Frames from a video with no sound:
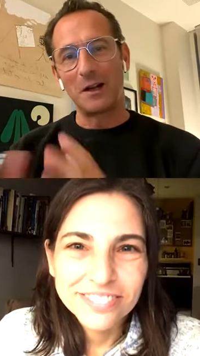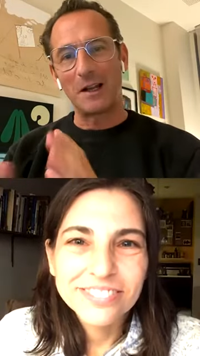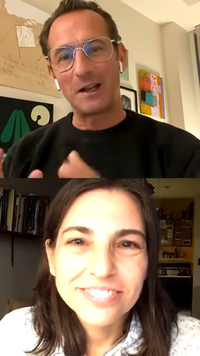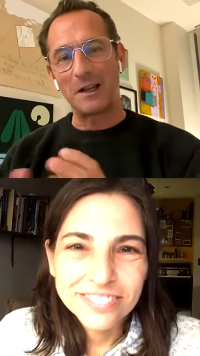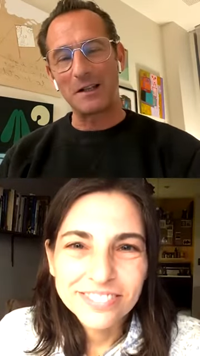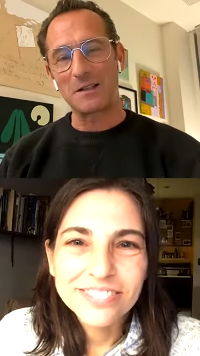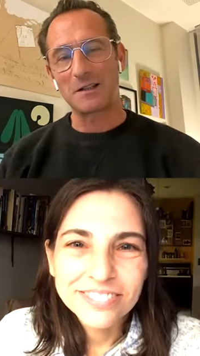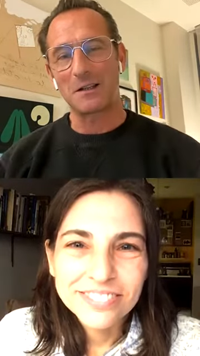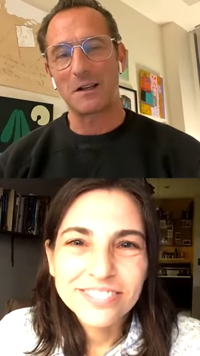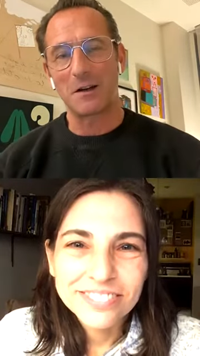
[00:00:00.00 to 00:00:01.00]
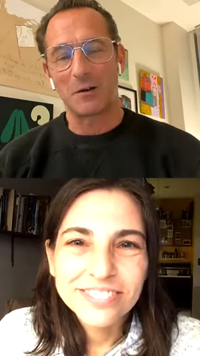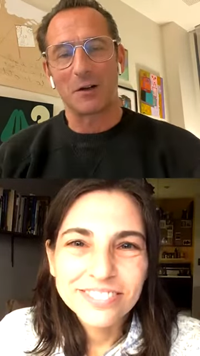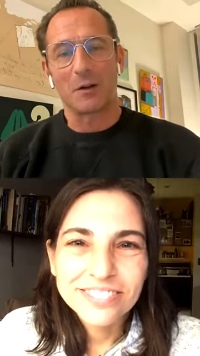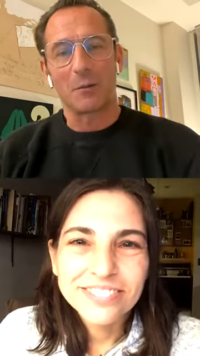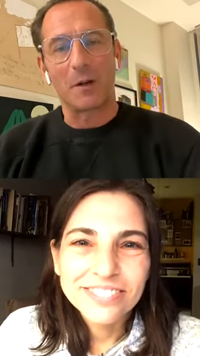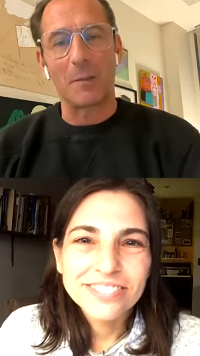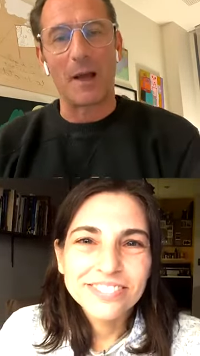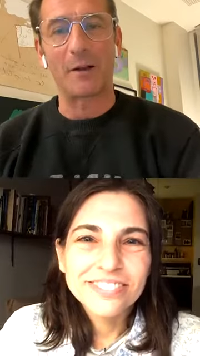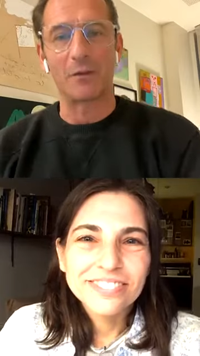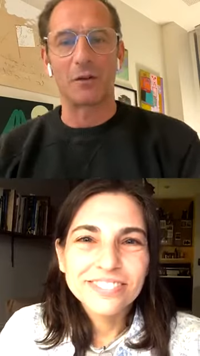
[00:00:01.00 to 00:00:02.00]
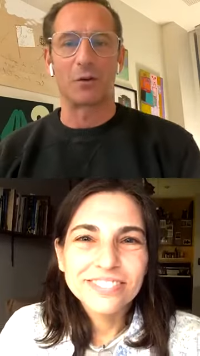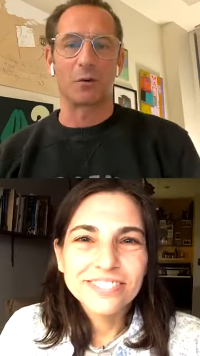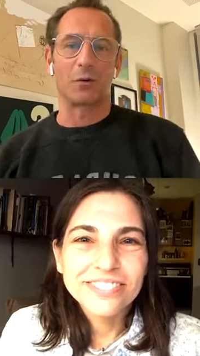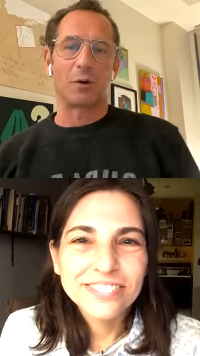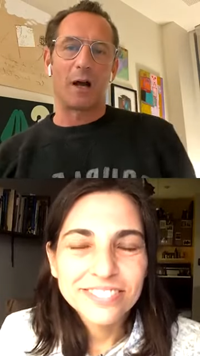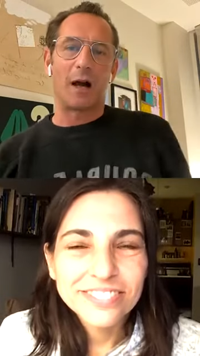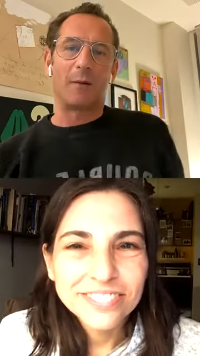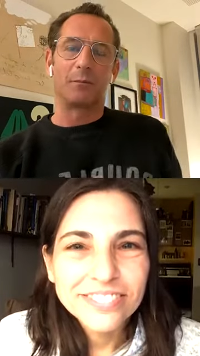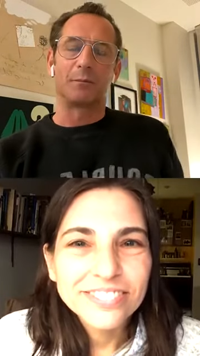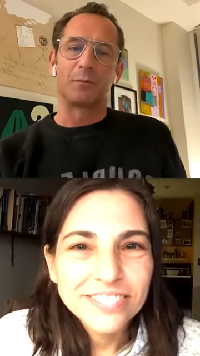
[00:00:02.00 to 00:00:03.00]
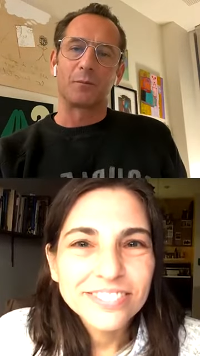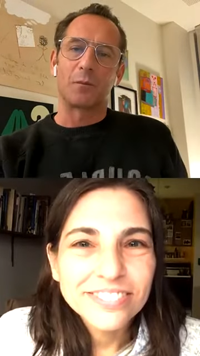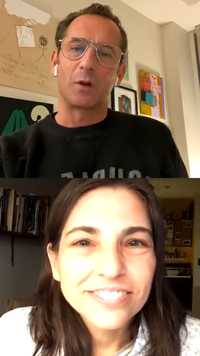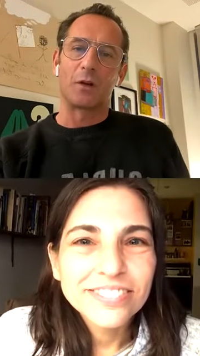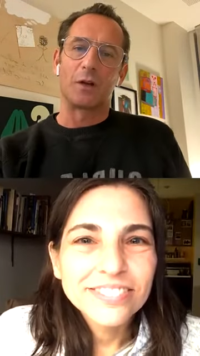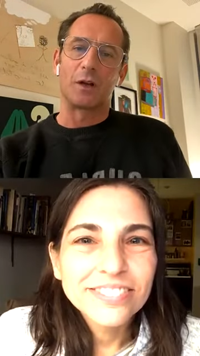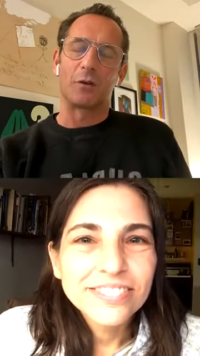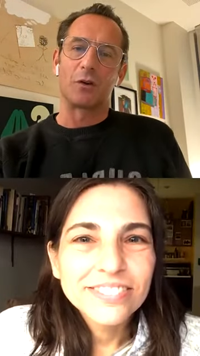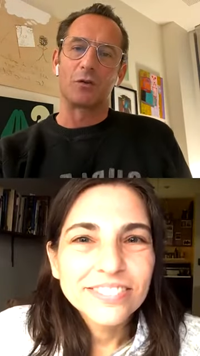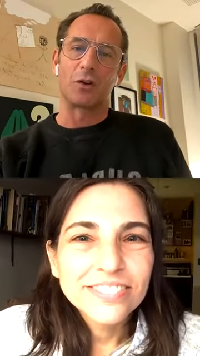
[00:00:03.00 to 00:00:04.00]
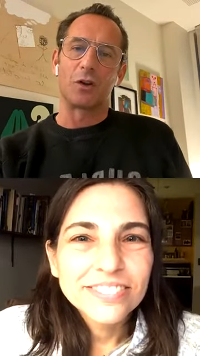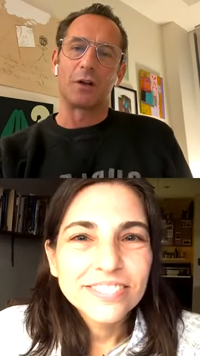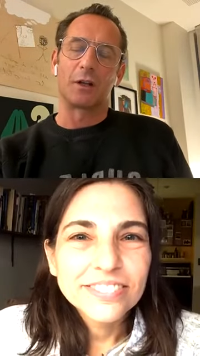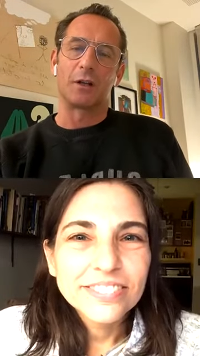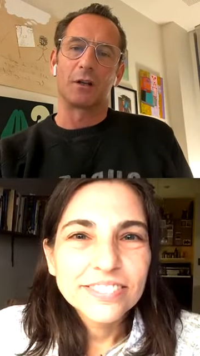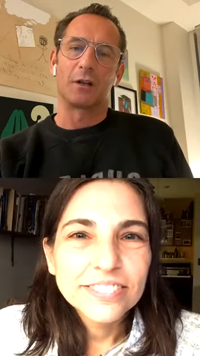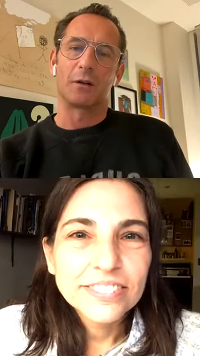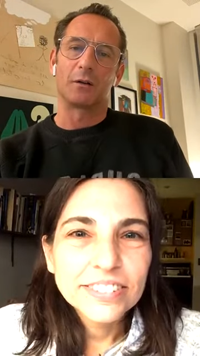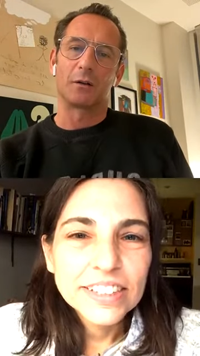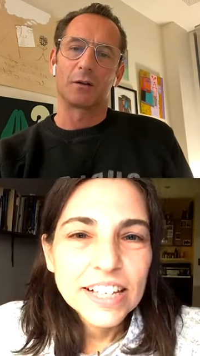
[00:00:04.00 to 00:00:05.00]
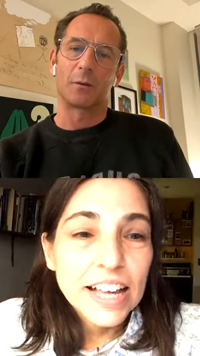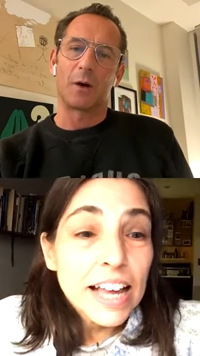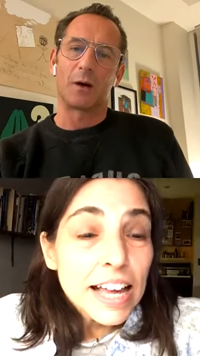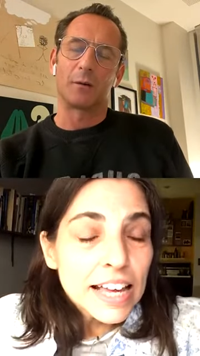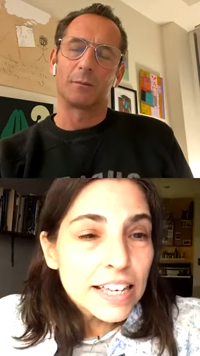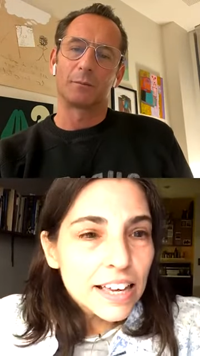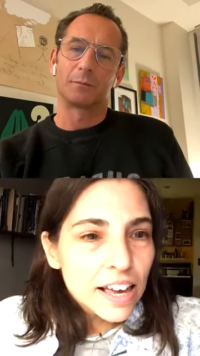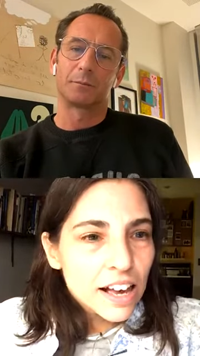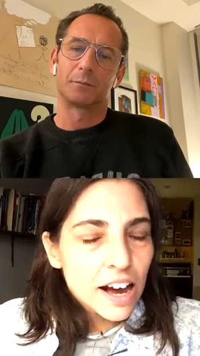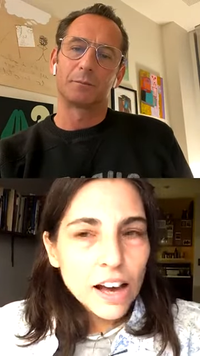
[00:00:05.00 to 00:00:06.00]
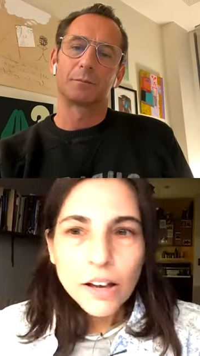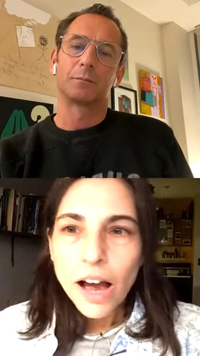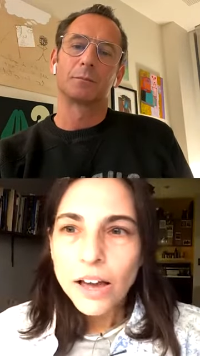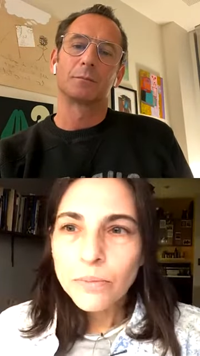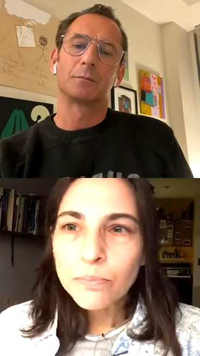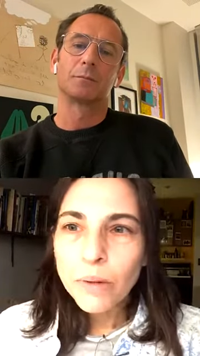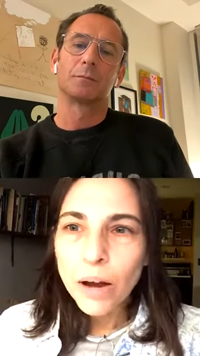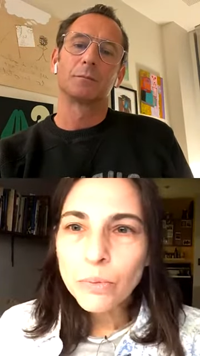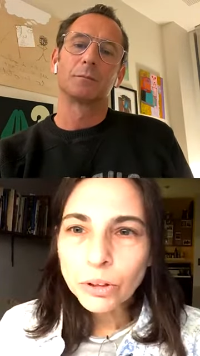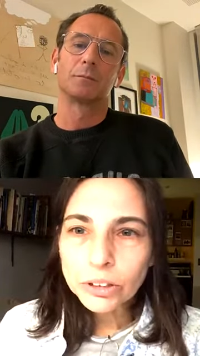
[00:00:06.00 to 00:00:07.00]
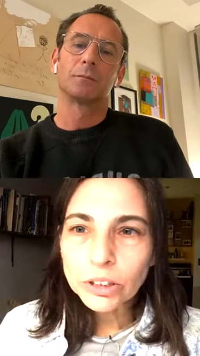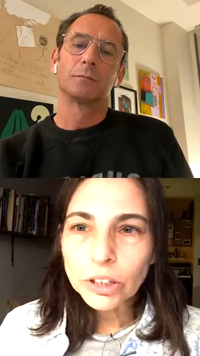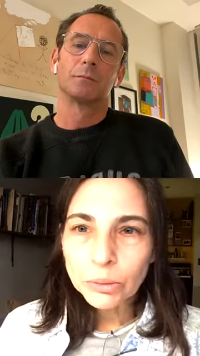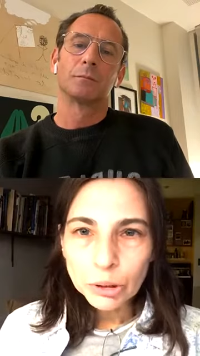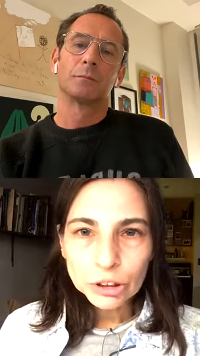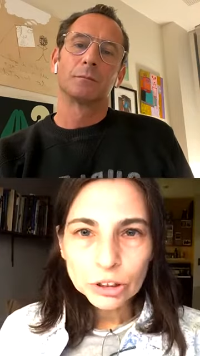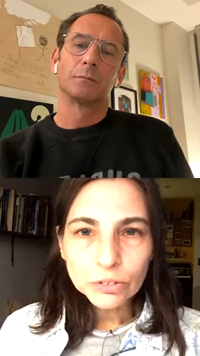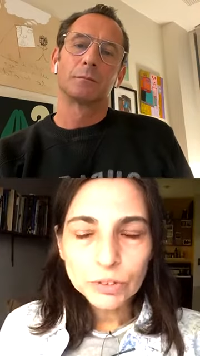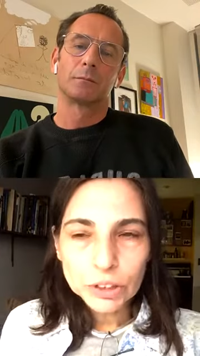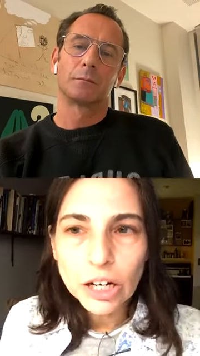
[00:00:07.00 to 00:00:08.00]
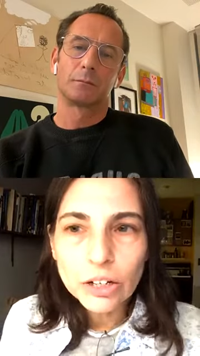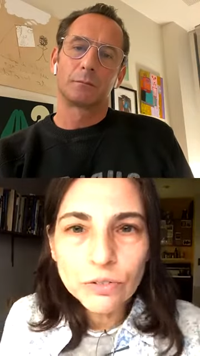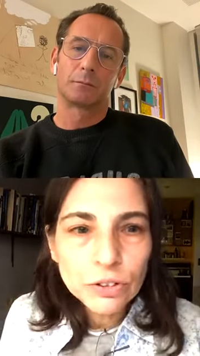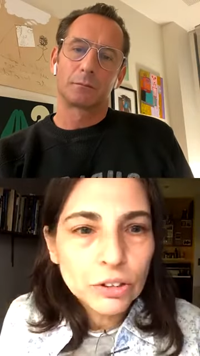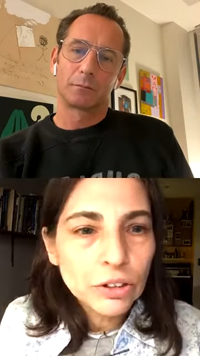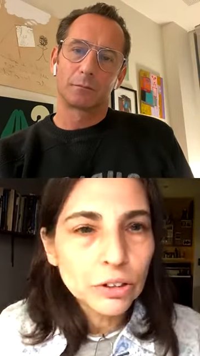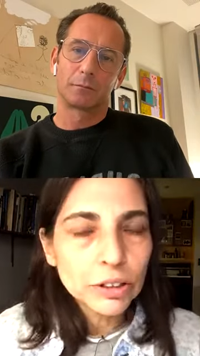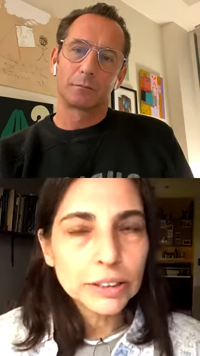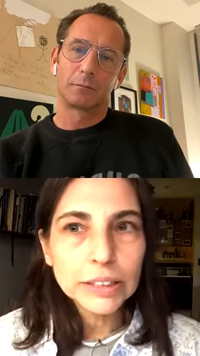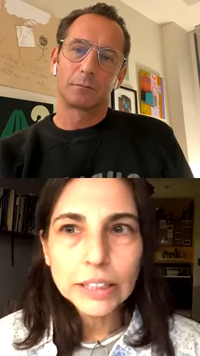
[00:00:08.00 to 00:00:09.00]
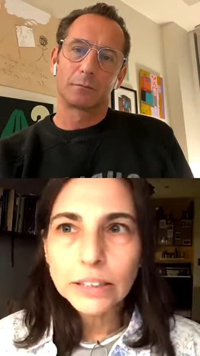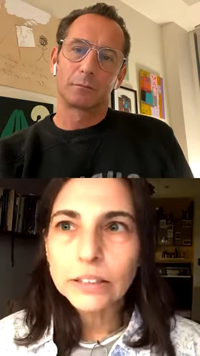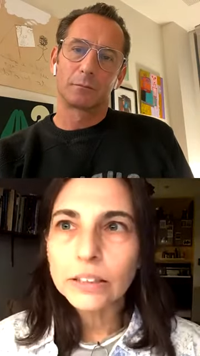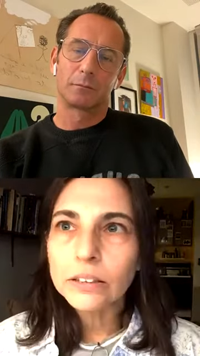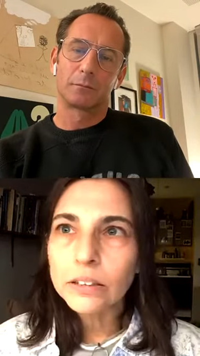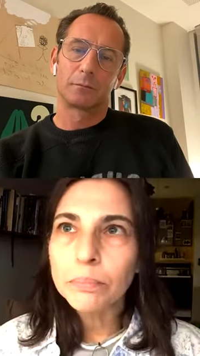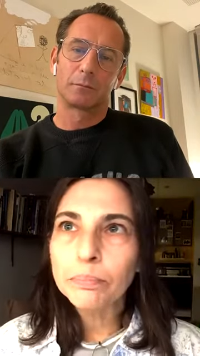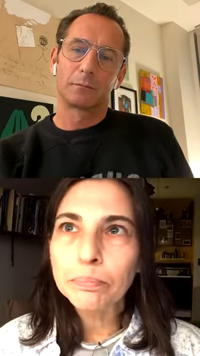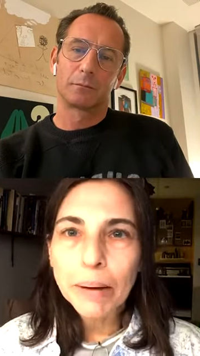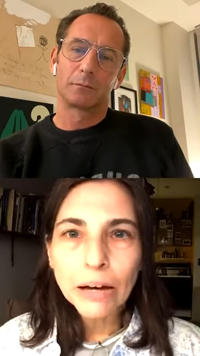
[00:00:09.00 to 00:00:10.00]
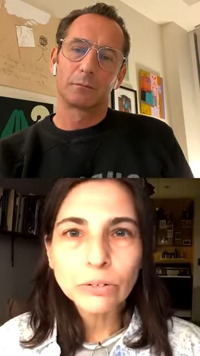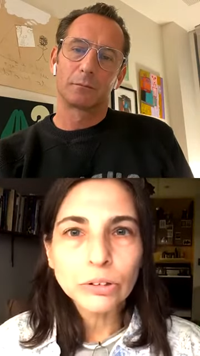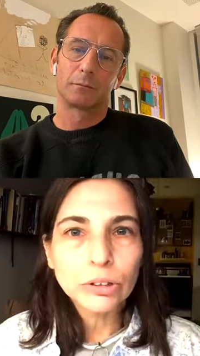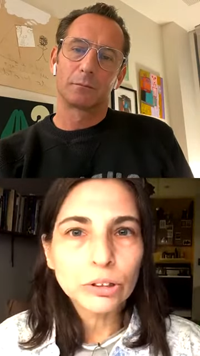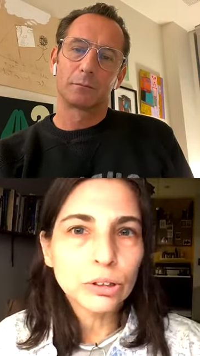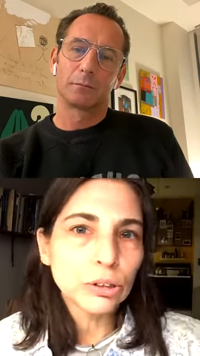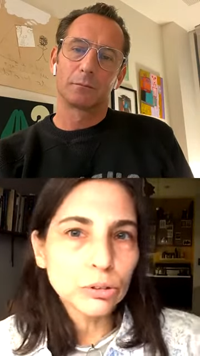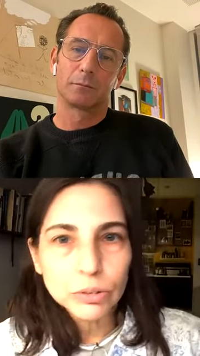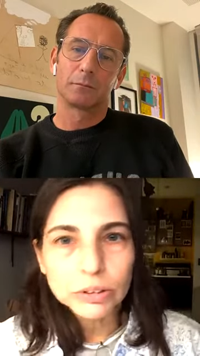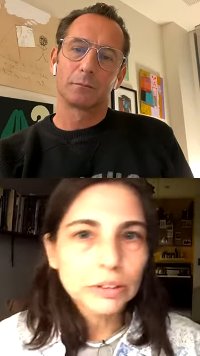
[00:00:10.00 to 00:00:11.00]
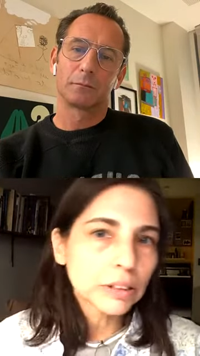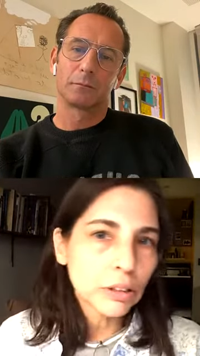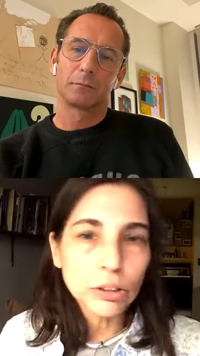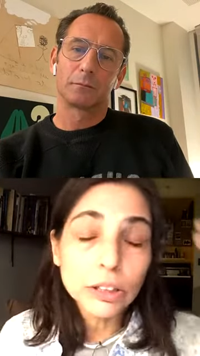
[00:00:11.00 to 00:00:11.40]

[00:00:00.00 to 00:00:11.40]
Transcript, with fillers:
Speaker 1: let let's hear a little bit about your um, you know, your journey as well.
Speaker 2: Yeah, I, I, I worked as a commercial photographer in New York City till about two, early